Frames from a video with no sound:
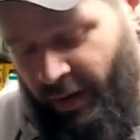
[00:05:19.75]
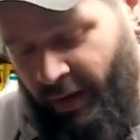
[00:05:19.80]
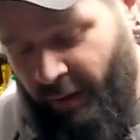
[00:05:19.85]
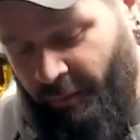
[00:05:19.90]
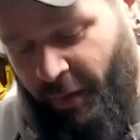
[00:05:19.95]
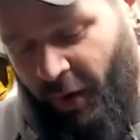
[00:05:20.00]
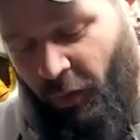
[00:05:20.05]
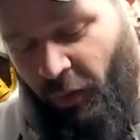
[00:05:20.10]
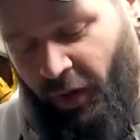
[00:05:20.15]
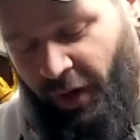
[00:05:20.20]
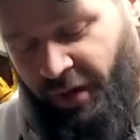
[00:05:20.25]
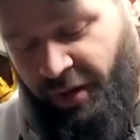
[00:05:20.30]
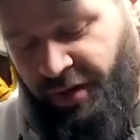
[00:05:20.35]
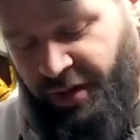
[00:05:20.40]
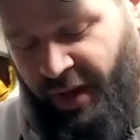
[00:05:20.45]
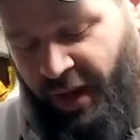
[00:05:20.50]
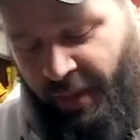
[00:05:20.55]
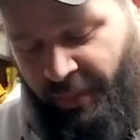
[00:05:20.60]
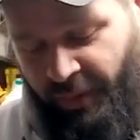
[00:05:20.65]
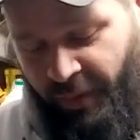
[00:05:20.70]
of my 1 inch
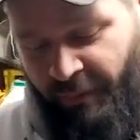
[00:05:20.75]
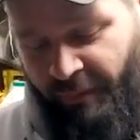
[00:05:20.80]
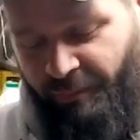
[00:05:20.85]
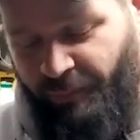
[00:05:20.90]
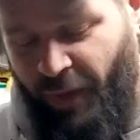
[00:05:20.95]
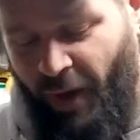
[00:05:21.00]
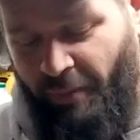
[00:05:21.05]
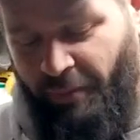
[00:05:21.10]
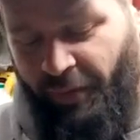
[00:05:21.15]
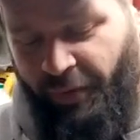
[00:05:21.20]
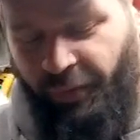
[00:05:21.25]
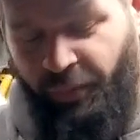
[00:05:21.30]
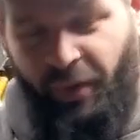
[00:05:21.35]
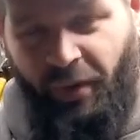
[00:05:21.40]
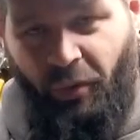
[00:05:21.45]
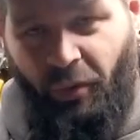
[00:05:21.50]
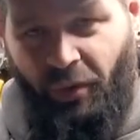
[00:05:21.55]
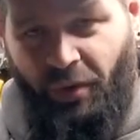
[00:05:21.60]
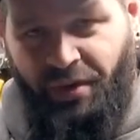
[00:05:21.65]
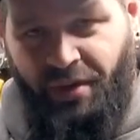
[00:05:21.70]
depth, I'm probably
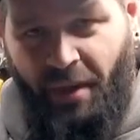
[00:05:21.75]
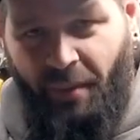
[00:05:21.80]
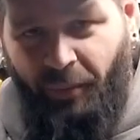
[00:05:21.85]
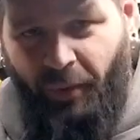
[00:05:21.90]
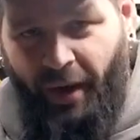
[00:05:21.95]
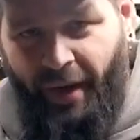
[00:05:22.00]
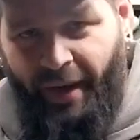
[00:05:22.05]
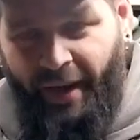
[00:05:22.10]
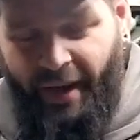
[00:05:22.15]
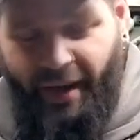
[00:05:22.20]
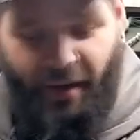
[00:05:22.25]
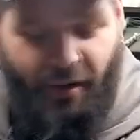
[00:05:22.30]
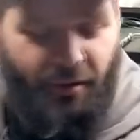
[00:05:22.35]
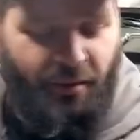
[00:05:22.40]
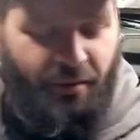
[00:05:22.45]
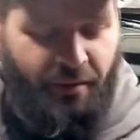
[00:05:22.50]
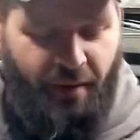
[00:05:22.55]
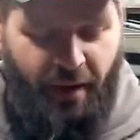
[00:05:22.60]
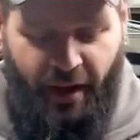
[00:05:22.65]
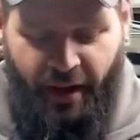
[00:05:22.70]
3/4 up right now.
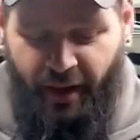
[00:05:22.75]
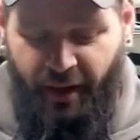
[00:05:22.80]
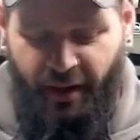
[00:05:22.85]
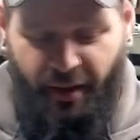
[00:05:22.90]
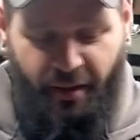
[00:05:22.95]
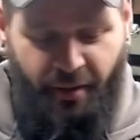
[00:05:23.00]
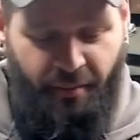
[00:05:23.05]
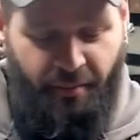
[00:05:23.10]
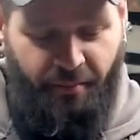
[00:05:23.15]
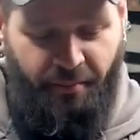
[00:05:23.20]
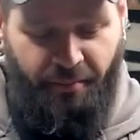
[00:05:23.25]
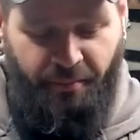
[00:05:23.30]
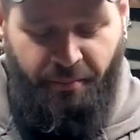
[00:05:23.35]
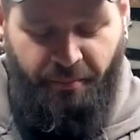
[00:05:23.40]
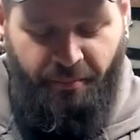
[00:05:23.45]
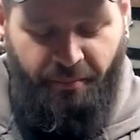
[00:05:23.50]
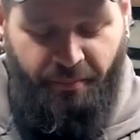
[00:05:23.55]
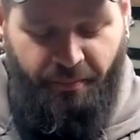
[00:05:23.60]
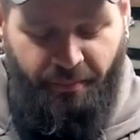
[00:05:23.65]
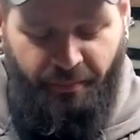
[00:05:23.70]

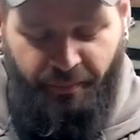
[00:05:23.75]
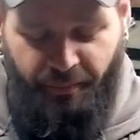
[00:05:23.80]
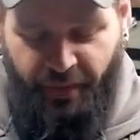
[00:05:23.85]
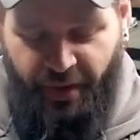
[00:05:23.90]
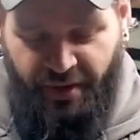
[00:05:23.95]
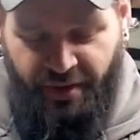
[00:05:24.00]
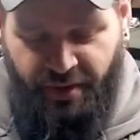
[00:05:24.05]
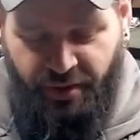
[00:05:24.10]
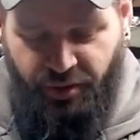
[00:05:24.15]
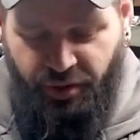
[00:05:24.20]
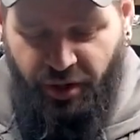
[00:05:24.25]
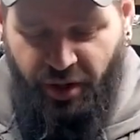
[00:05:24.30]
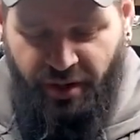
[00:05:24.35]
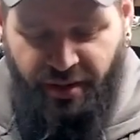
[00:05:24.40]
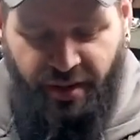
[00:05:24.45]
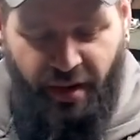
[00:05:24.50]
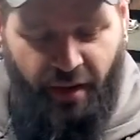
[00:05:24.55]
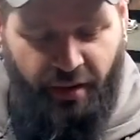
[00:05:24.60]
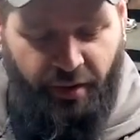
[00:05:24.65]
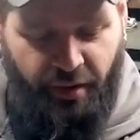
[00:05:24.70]
This is
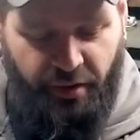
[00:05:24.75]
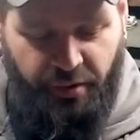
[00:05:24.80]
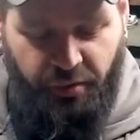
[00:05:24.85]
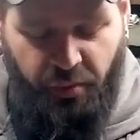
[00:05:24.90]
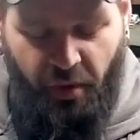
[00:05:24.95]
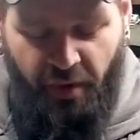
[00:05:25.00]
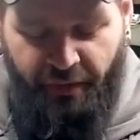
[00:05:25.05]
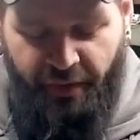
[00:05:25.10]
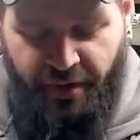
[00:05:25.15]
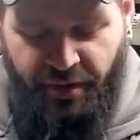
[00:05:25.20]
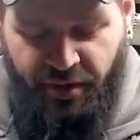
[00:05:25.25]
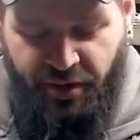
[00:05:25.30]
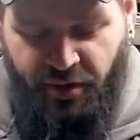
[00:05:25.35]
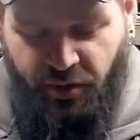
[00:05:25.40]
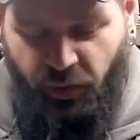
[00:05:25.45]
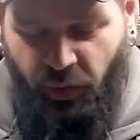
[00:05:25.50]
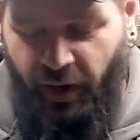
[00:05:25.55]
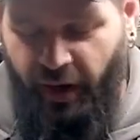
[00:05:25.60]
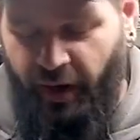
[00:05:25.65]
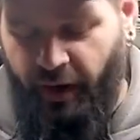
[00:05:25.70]
just under 12 inches
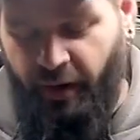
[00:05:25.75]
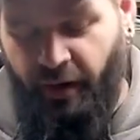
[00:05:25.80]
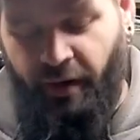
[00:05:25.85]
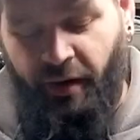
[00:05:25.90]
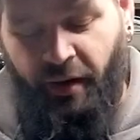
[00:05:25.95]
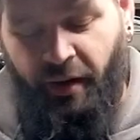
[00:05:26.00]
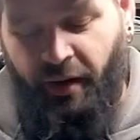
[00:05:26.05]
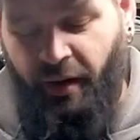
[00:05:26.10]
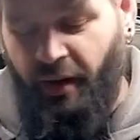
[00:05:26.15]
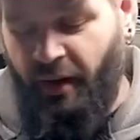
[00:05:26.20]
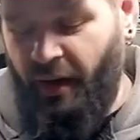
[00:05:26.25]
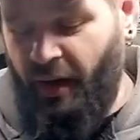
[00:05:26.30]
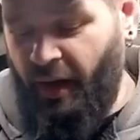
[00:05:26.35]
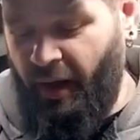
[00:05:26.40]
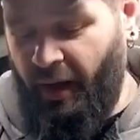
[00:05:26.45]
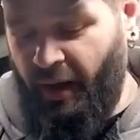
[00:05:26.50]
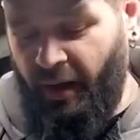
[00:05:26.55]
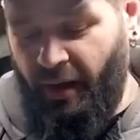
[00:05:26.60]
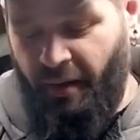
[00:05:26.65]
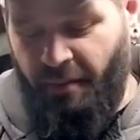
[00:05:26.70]
square.
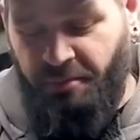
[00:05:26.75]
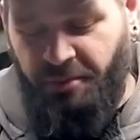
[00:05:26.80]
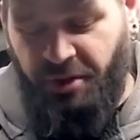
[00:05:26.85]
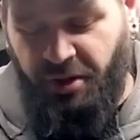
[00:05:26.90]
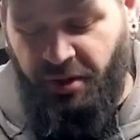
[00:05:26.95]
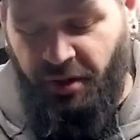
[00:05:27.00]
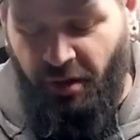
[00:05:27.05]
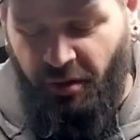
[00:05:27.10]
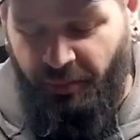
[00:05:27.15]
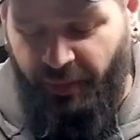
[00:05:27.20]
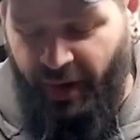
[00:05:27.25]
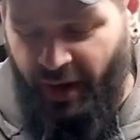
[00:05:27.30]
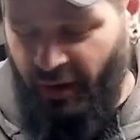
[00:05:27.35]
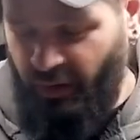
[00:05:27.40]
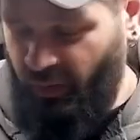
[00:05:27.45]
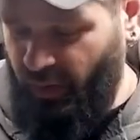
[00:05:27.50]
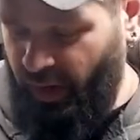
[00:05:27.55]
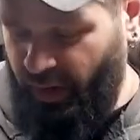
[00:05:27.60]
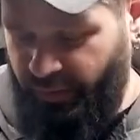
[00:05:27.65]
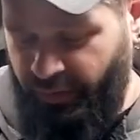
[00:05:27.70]
Should yield me
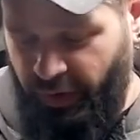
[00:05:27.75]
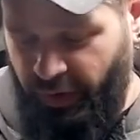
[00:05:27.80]
out quite a